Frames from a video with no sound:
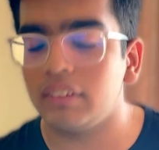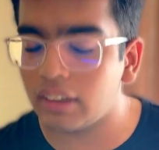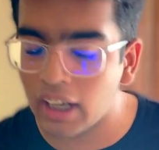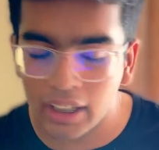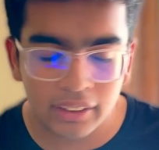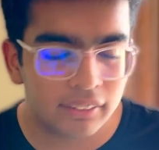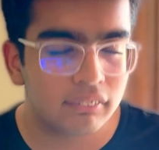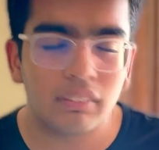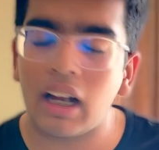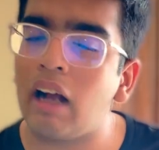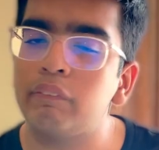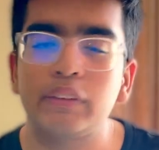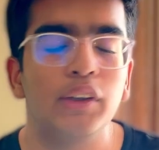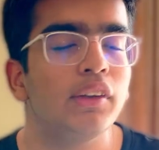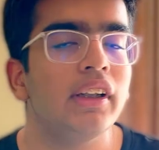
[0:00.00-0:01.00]
I
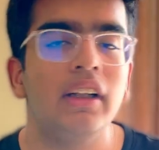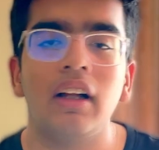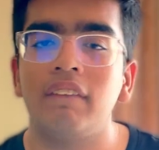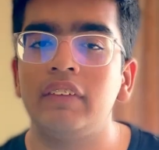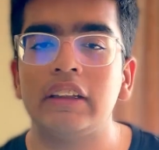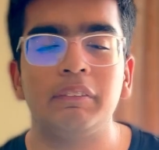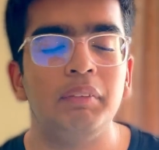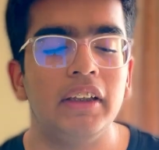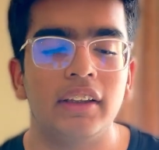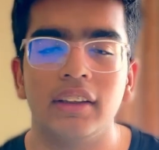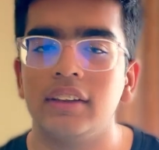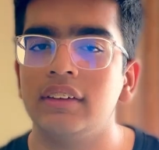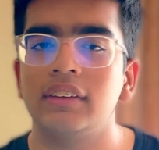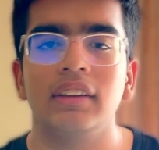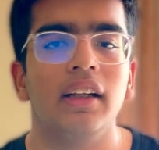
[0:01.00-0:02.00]
absolutely love the
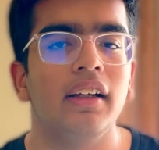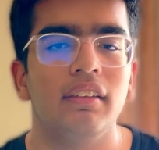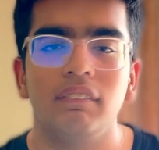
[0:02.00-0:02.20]
speakers.